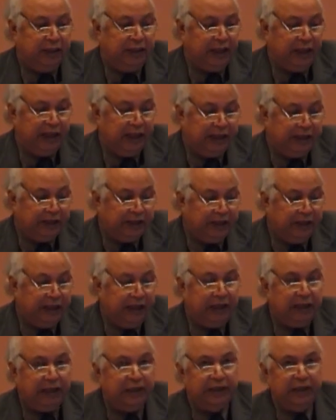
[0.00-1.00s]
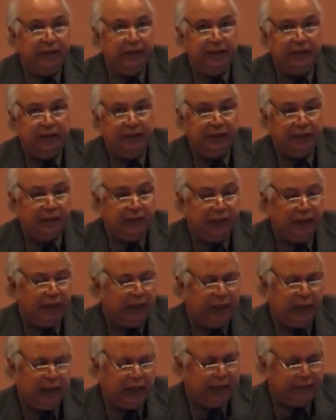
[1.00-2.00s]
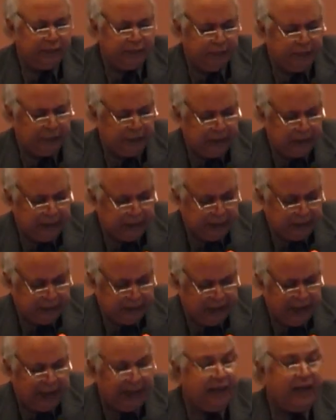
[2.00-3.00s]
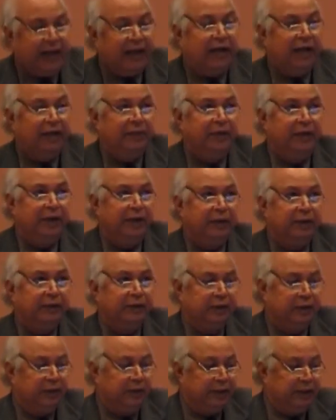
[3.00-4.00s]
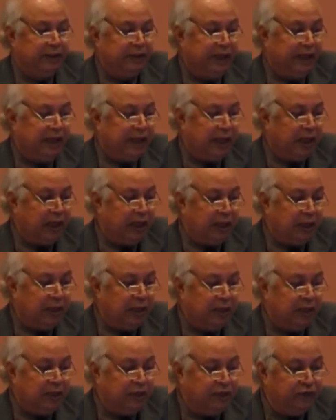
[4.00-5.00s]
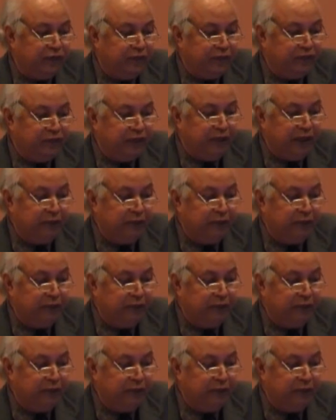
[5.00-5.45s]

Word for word: in the uh, uh, Delhi Academy, there are 15